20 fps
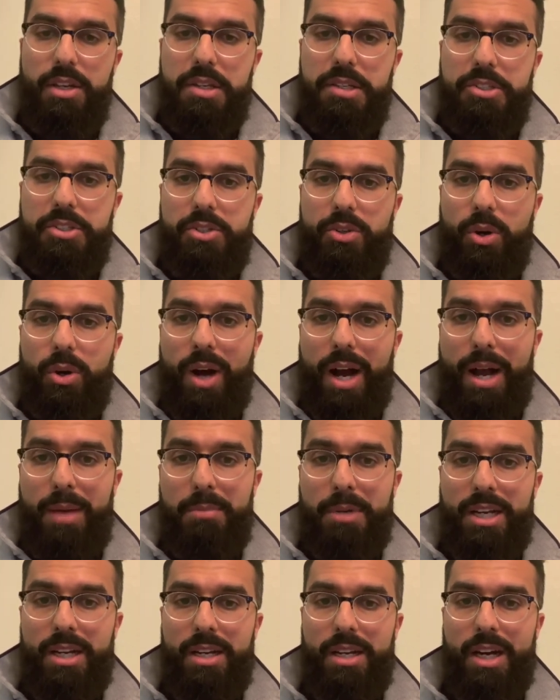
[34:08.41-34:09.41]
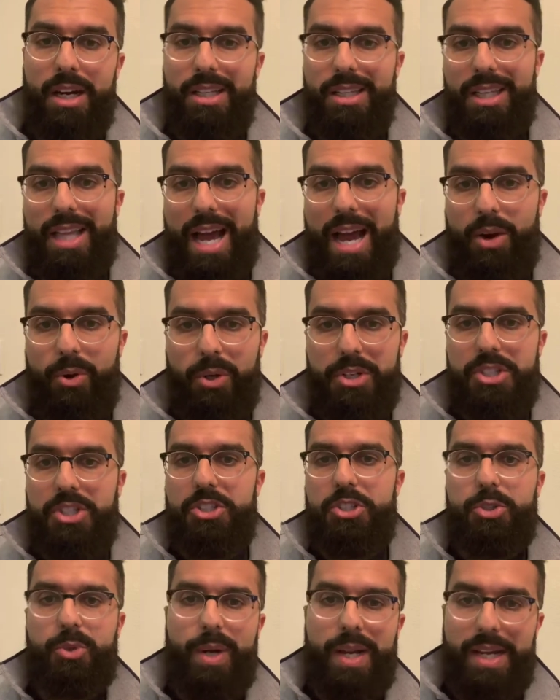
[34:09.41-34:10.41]
So I'm going to allow it to
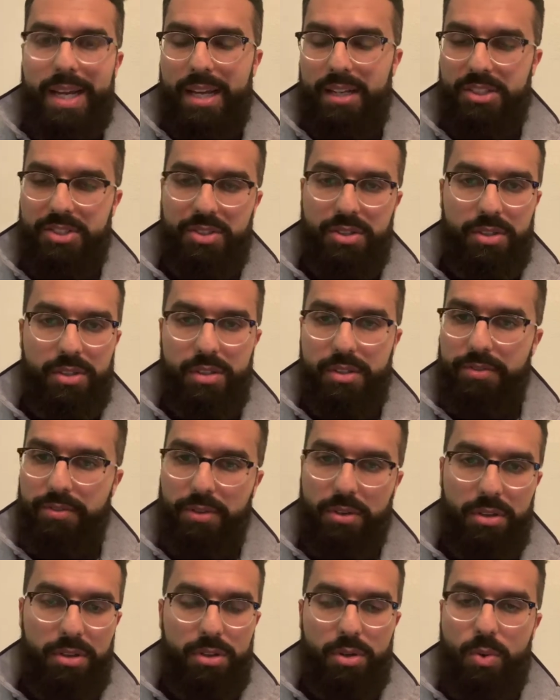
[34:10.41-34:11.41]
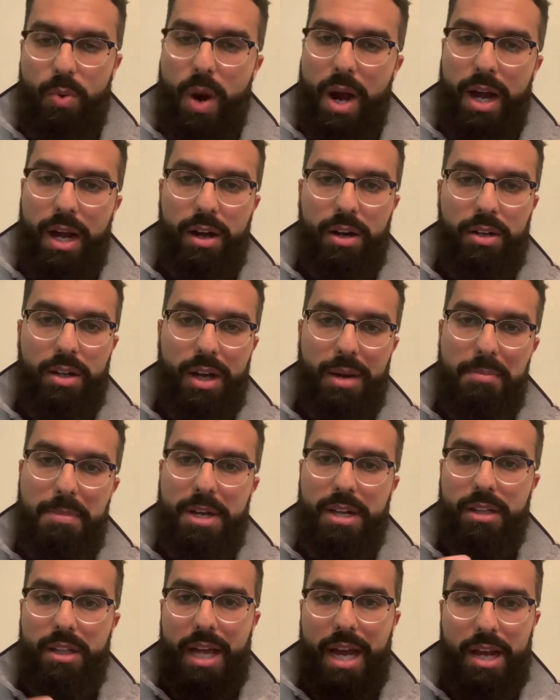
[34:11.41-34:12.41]
drain externally for a little while. I'm going
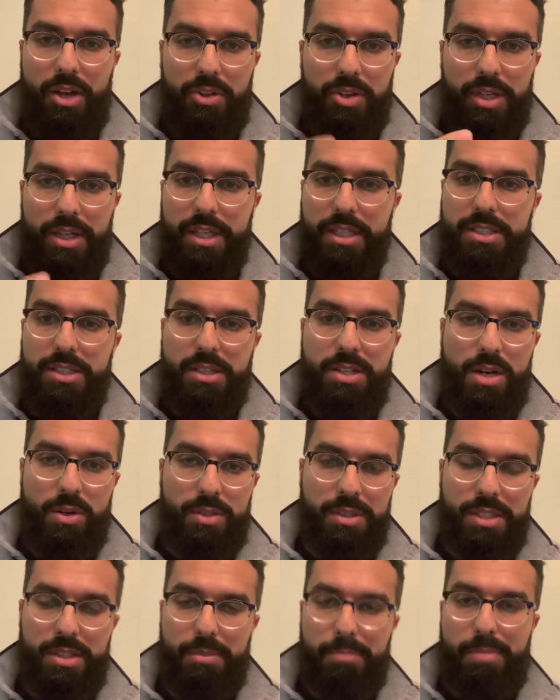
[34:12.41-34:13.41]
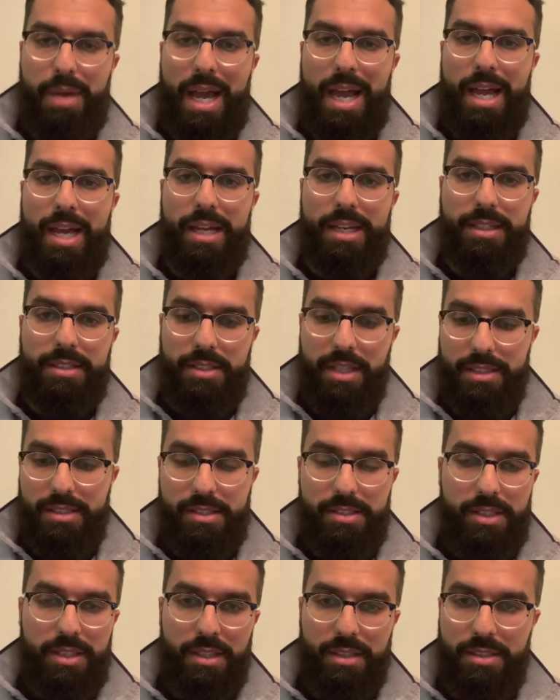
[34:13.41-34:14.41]
to allow it to go into the bag that's
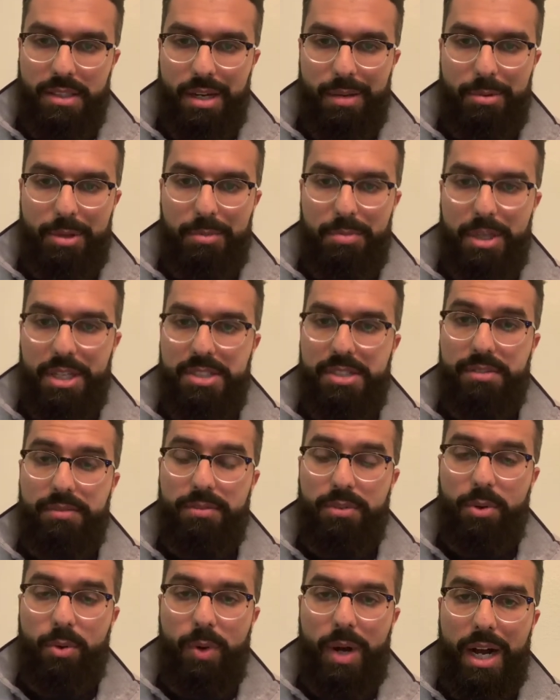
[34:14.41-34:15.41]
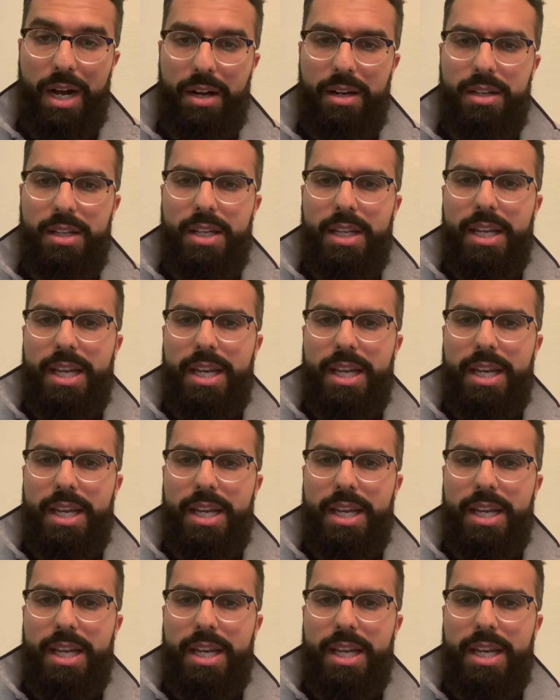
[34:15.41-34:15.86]
sitting on top of the patient for a while.